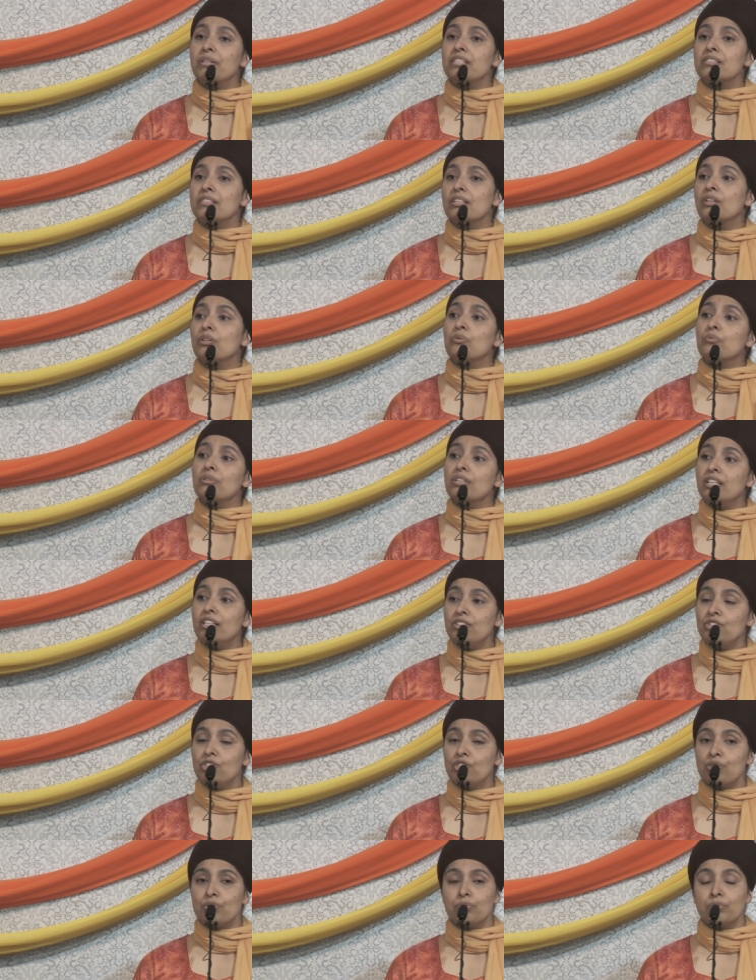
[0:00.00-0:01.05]
was
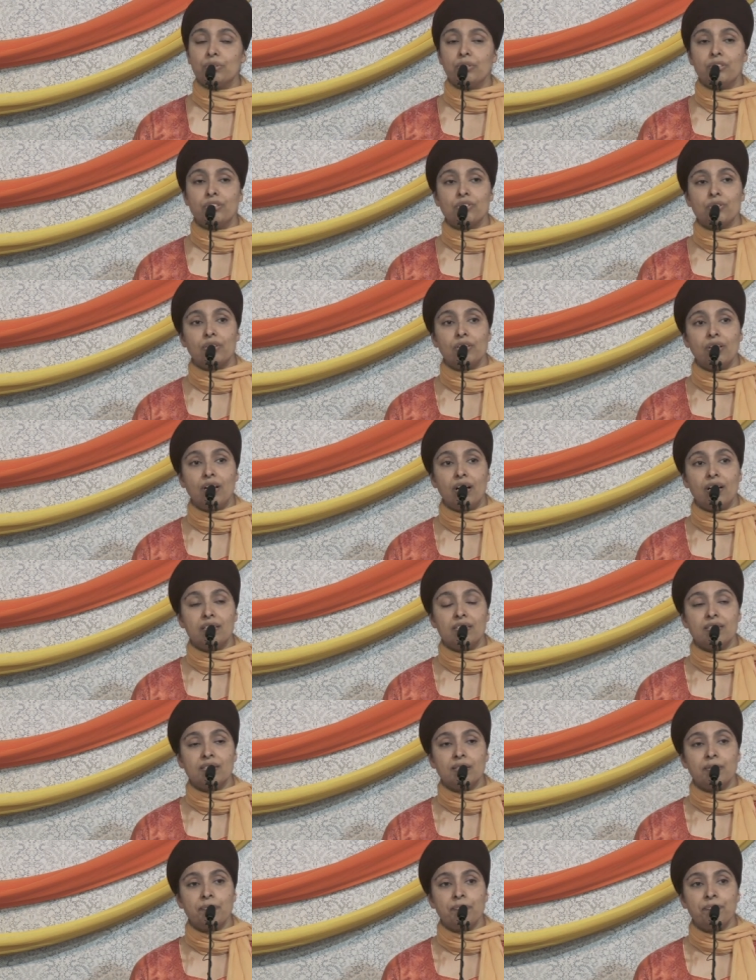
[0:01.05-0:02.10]
religious rules or
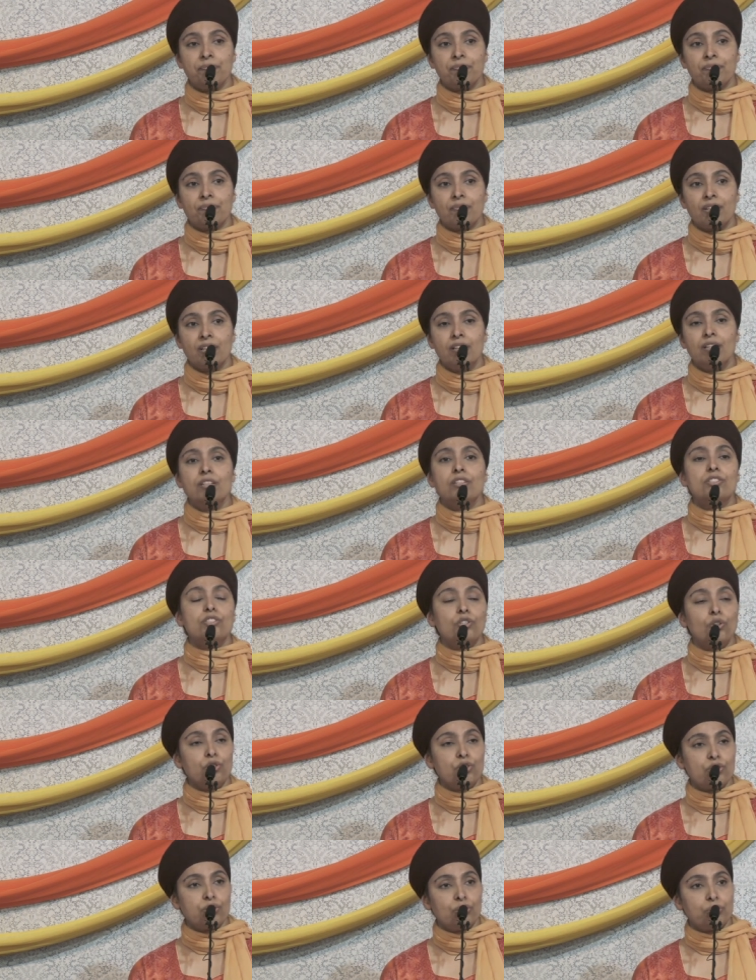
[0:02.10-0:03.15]
laws,
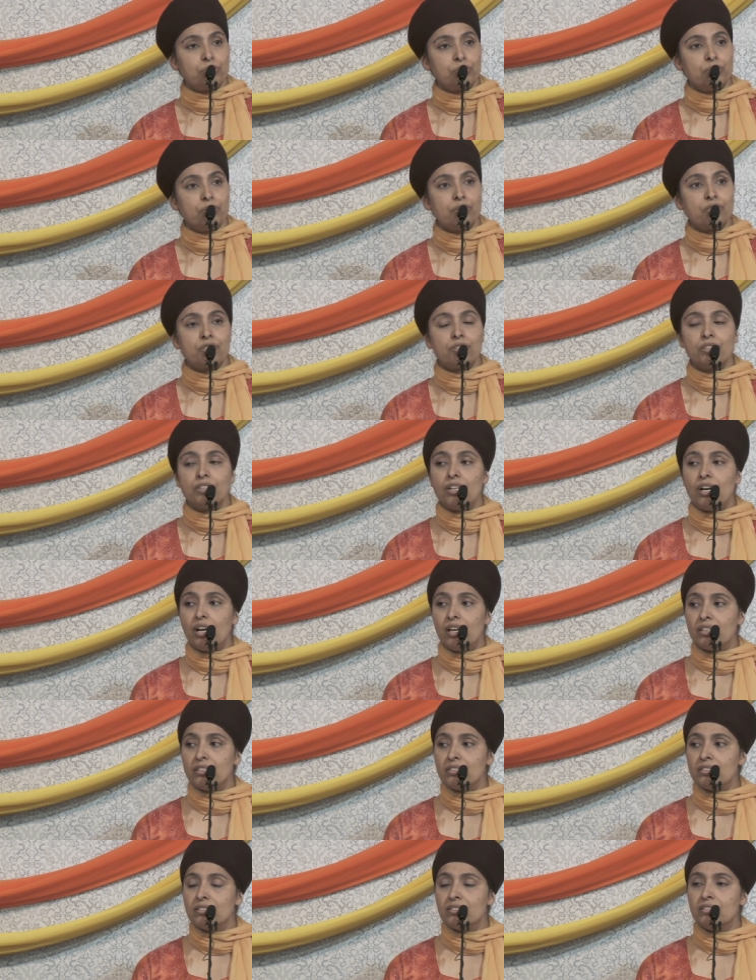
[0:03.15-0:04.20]
social rules or
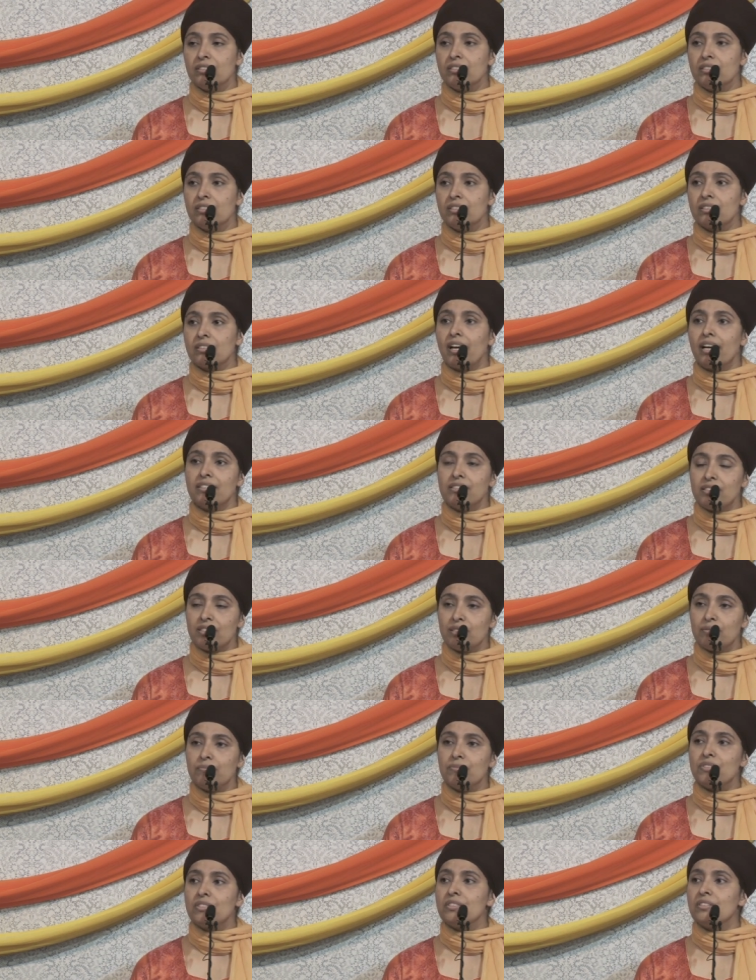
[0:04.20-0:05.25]
laws,
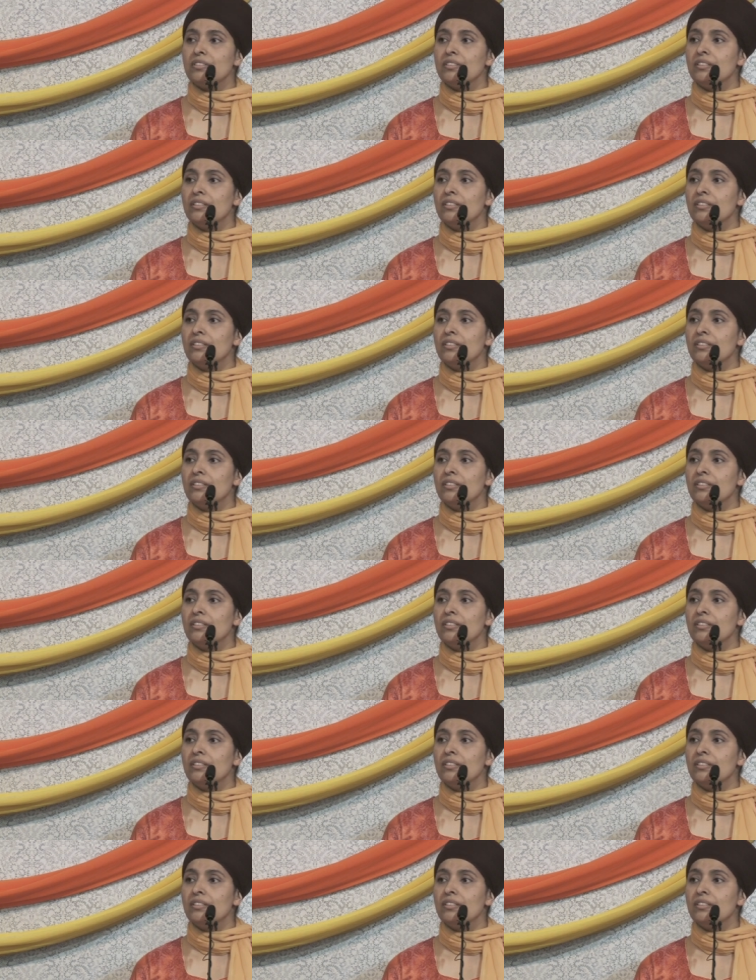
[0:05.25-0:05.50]
customs,